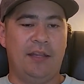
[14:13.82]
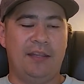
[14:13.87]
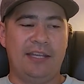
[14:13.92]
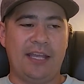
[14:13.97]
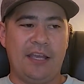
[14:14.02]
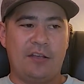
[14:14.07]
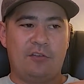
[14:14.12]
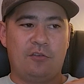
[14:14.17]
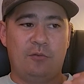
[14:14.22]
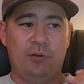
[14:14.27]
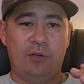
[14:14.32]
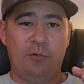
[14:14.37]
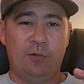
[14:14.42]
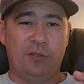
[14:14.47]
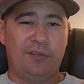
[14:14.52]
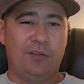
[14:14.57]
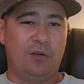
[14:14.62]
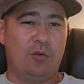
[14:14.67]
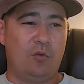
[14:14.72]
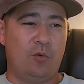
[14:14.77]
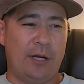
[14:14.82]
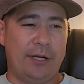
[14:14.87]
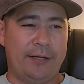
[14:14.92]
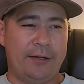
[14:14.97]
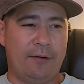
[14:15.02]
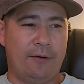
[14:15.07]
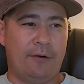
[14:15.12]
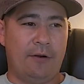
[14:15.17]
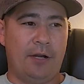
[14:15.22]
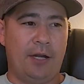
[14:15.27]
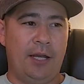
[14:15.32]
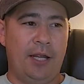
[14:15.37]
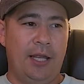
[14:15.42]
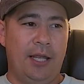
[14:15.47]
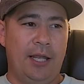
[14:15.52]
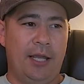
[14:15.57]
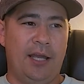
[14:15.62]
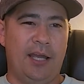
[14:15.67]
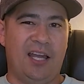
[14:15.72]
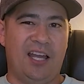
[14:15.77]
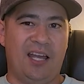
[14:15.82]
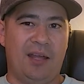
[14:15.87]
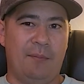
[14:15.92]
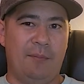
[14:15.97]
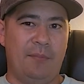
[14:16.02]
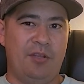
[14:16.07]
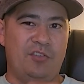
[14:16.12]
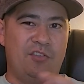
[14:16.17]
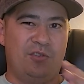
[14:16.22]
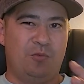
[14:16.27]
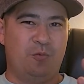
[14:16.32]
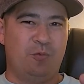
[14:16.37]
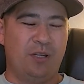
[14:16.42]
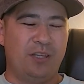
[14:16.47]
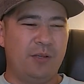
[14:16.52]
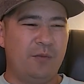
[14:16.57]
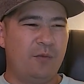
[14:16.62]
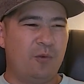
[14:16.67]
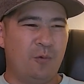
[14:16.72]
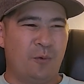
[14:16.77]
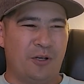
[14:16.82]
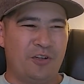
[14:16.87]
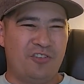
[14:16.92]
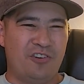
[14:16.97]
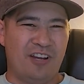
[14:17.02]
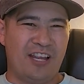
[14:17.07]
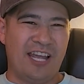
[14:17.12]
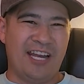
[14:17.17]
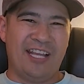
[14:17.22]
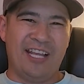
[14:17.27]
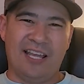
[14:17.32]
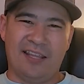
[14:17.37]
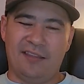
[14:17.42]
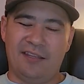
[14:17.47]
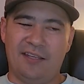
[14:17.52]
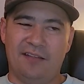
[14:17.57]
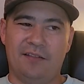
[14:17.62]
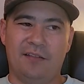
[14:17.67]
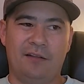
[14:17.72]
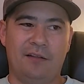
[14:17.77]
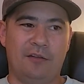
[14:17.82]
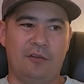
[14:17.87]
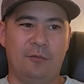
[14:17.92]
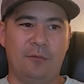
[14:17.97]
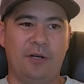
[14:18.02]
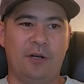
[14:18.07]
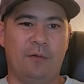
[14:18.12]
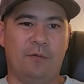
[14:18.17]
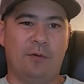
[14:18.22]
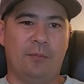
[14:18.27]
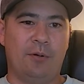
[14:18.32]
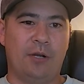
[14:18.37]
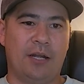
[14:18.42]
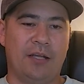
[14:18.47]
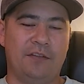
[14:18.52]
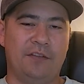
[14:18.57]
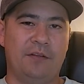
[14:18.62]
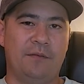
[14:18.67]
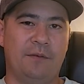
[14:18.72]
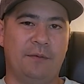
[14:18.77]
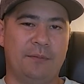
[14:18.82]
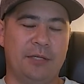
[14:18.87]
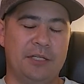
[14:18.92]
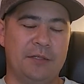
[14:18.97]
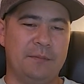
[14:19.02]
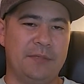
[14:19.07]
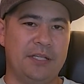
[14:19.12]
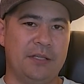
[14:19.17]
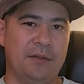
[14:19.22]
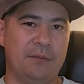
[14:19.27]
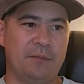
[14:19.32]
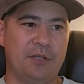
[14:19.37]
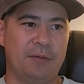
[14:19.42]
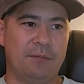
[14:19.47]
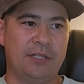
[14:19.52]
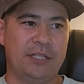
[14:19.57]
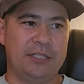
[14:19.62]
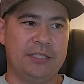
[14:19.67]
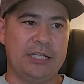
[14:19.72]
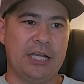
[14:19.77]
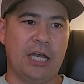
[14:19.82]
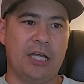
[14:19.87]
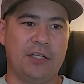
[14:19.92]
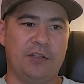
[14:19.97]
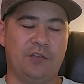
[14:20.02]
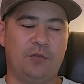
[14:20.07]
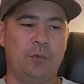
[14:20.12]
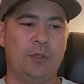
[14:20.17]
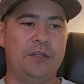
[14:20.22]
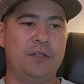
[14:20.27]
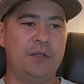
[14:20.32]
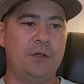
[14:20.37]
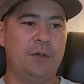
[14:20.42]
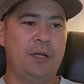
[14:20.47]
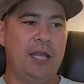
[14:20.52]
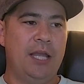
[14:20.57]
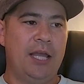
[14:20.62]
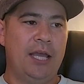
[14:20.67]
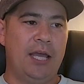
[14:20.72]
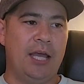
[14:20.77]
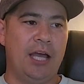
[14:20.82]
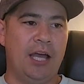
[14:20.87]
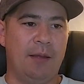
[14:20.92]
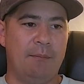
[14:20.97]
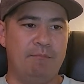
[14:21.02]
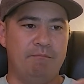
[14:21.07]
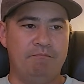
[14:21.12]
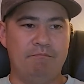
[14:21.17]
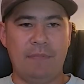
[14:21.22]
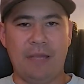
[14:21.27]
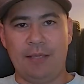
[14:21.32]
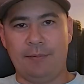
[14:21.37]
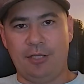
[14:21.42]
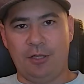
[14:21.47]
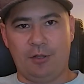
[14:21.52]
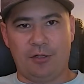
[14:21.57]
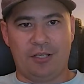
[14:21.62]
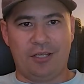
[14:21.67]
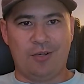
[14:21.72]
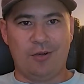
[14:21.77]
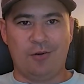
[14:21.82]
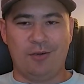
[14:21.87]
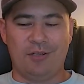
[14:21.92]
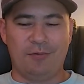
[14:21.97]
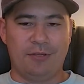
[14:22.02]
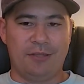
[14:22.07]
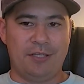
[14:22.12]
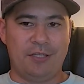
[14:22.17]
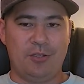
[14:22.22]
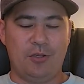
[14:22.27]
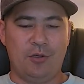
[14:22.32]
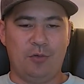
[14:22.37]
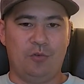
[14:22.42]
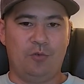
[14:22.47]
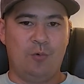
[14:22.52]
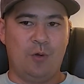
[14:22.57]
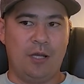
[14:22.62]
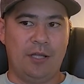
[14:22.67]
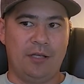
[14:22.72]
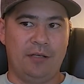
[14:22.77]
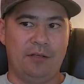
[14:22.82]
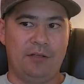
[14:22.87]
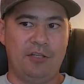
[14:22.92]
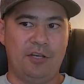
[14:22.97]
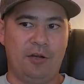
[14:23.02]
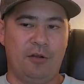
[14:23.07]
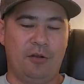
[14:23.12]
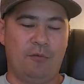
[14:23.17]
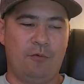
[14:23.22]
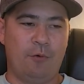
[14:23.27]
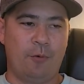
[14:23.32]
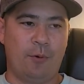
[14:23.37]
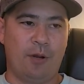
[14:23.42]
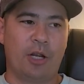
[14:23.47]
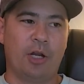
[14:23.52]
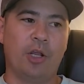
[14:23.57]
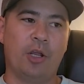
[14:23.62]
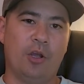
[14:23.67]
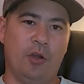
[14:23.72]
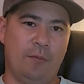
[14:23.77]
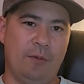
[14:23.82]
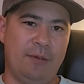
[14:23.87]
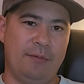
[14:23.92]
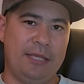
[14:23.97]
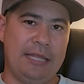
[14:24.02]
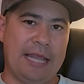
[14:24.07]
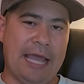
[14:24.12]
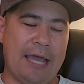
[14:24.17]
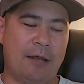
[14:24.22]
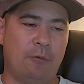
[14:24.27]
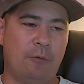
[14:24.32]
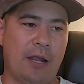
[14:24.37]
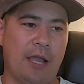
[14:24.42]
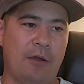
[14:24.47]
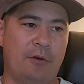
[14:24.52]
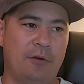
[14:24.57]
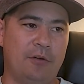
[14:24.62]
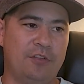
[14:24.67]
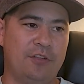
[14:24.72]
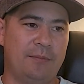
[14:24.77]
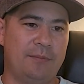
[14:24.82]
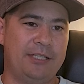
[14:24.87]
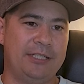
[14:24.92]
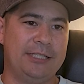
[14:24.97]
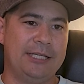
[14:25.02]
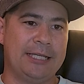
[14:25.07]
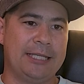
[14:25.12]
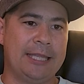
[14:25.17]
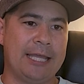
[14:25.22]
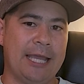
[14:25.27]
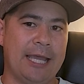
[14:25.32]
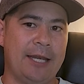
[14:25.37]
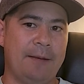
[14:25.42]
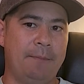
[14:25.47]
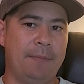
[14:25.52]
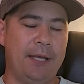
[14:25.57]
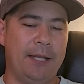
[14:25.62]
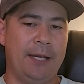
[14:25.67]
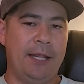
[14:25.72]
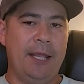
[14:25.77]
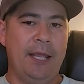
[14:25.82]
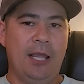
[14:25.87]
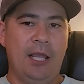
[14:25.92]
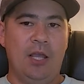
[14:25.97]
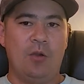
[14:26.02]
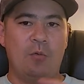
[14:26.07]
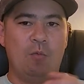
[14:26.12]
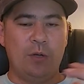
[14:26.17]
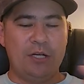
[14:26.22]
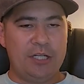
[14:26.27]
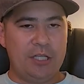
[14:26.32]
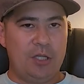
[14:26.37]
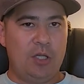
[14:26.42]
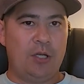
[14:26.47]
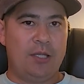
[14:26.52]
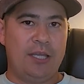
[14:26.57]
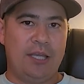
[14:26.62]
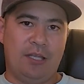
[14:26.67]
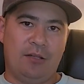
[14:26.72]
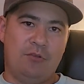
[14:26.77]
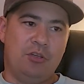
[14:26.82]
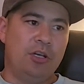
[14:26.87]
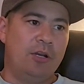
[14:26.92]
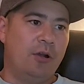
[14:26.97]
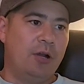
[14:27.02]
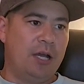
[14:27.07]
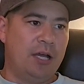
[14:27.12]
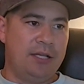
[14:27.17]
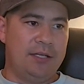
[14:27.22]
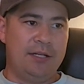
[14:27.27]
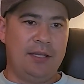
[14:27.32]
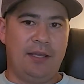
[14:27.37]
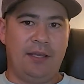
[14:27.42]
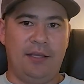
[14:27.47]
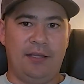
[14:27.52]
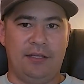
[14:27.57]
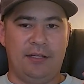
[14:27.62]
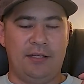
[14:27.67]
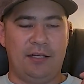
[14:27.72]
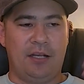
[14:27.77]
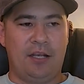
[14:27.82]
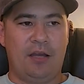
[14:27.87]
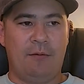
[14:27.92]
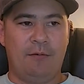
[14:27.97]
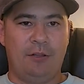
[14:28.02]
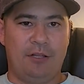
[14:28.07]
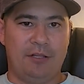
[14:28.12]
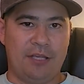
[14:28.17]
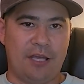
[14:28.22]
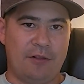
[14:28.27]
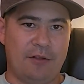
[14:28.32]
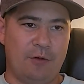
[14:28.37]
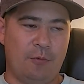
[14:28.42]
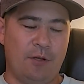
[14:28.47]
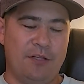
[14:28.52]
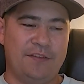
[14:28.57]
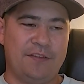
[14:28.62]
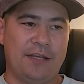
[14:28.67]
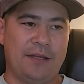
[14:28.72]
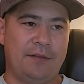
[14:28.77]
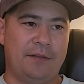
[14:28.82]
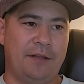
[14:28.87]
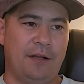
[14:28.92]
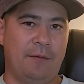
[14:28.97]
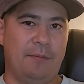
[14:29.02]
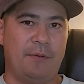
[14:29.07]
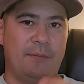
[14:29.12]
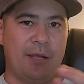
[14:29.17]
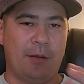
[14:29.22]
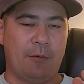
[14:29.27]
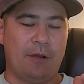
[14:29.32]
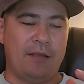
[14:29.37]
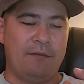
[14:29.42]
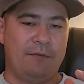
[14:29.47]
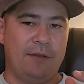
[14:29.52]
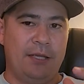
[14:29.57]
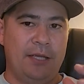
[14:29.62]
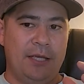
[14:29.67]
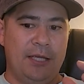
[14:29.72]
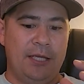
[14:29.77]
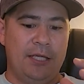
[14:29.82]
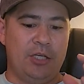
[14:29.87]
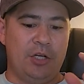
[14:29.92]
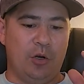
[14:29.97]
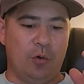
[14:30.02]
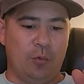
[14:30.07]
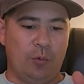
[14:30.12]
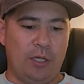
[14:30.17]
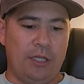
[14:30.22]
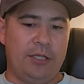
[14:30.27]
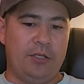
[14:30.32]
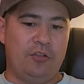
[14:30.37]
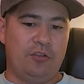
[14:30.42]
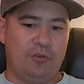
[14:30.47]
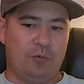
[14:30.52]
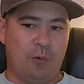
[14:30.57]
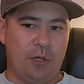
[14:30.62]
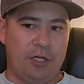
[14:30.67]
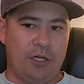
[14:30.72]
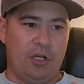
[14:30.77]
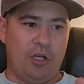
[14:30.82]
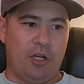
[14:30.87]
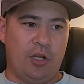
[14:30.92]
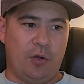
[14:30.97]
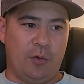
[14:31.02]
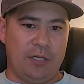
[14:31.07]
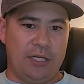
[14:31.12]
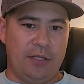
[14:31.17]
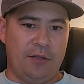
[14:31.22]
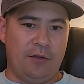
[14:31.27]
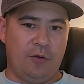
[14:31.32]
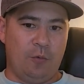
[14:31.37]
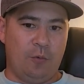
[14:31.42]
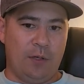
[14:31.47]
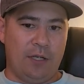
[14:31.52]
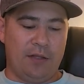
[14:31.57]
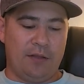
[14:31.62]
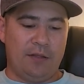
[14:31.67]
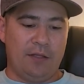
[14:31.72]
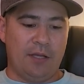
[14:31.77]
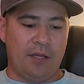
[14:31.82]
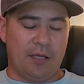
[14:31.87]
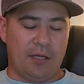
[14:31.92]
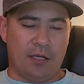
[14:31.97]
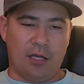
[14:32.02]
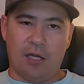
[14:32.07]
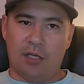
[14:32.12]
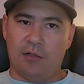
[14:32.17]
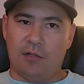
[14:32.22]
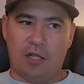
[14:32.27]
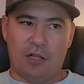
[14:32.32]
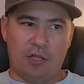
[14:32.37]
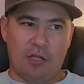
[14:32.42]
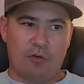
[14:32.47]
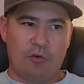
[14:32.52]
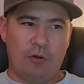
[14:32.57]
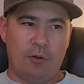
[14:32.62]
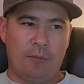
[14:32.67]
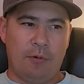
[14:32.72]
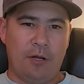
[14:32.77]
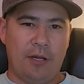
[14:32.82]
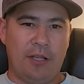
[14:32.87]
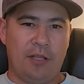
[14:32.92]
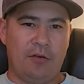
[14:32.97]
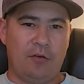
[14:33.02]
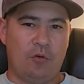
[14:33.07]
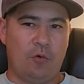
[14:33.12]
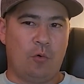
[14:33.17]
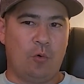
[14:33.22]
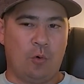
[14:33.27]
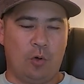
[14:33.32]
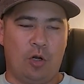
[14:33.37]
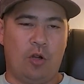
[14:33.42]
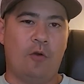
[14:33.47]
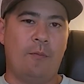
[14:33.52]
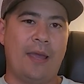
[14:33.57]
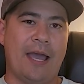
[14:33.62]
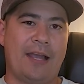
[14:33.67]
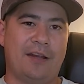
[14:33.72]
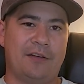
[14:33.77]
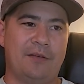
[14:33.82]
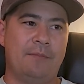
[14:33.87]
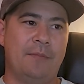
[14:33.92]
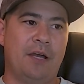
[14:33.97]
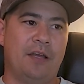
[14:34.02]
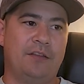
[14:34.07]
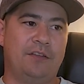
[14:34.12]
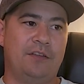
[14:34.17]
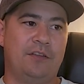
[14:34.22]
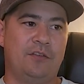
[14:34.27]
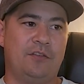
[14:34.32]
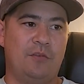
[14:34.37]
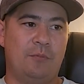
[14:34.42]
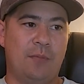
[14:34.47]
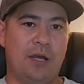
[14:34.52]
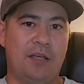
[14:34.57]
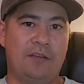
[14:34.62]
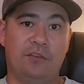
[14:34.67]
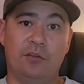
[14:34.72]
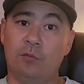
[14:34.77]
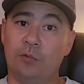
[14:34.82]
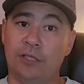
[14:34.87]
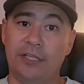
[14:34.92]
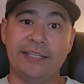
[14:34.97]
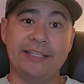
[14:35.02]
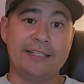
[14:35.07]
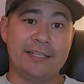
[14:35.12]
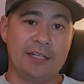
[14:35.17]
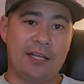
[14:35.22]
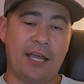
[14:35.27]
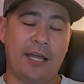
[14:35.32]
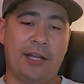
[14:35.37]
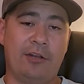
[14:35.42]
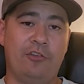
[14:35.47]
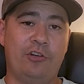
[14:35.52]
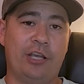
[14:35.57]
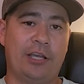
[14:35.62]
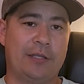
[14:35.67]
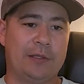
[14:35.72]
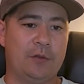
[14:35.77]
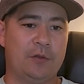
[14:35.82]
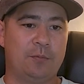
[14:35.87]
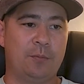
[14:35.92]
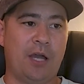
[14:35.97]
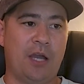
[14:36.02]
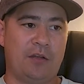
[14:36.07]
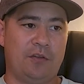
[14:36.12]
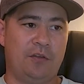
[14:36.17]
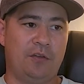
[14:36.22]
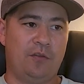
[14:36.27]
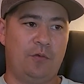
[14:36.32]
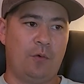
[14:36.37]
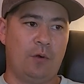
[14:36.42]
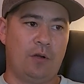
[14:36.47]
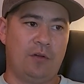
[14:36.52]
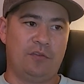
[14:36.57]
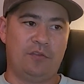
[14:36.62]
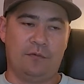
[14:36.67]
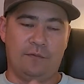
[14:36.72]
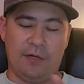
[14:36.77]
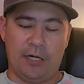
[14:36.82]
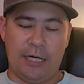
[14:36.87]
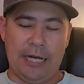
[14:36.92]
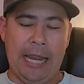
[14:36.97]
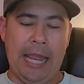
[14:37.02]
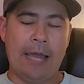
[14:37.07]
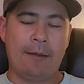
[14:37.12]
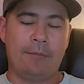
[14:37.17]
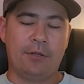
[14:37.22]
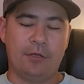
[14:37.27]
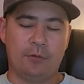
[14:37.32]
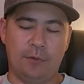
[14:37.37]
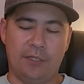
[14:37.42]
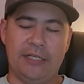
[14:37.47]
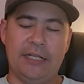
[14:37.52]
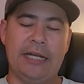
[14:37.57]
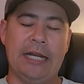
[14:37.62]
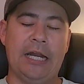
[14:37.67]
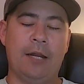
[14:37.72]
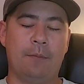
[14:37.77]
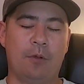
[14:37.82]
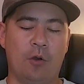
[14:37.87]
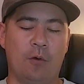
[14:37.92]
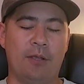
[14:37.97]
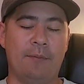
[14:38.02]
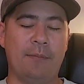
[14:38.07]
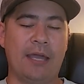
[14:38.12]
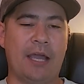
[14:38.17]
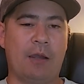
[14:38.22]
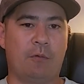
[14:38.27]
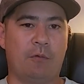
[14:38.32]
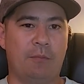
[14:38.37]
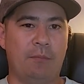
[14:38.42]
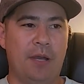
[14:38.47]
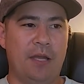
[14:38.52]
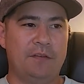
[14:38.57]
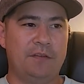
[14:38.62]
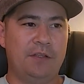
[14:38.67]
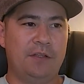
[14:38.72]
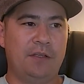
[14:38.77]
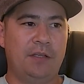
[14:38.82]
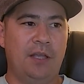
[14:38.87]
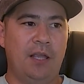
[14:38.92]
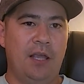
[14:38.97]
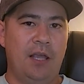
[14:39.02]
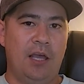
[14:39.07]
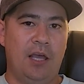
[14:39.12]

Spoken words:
The X3 was a great car, but just really for what you're getting, I think it's a little bit overpriced, if I'm going to be completely honest with you. Maybe look at going with a used one, if we were going to go maybe that route or something like that. But we did look at, Hyundai and a couple of the other ones out there, but my wife, really just wanted to go either with a luxury brand or go back to Mazda. So Mazda really did kind of check those boxes for us. So very happy that we did end up going back with Mazda